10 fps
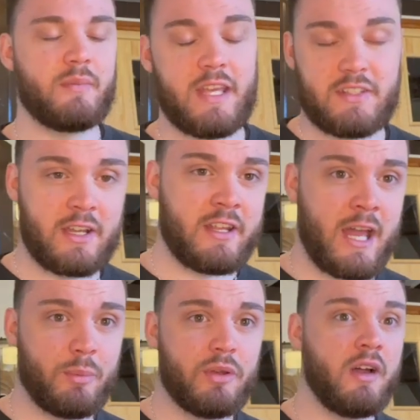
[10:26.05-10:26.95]
Is it going to
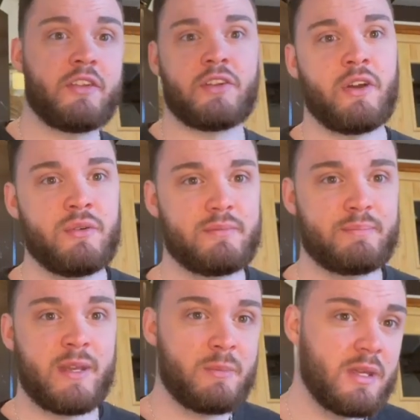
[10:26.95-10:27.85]
happen? I don't know,
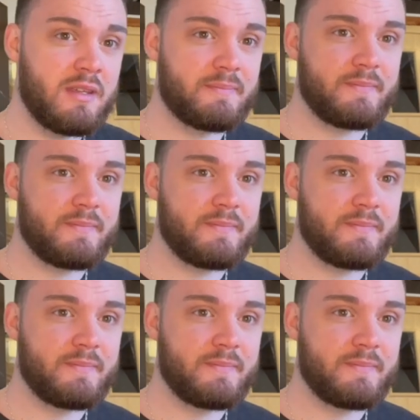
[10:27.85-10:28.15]
maybe.